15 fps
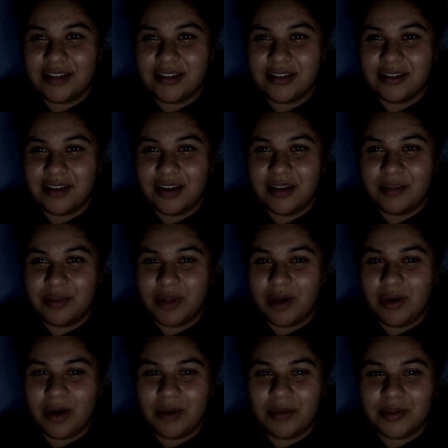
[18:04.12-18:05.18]
to like
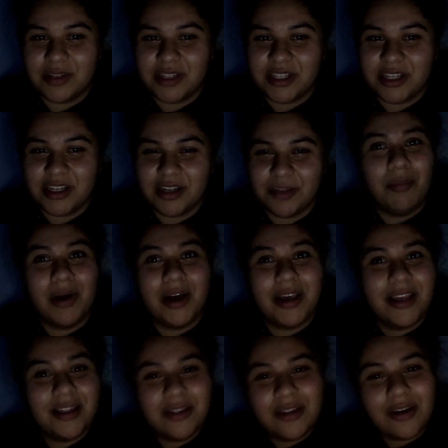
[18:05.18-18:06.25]
blow up and shit. But
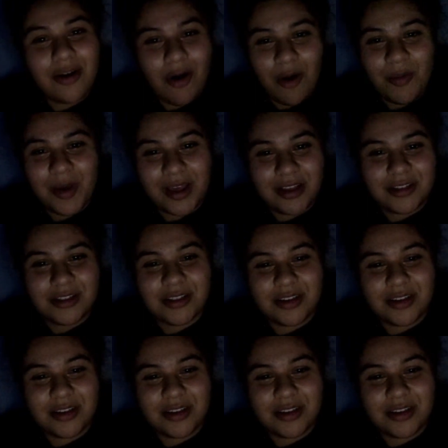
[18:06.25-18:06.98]
in the comments,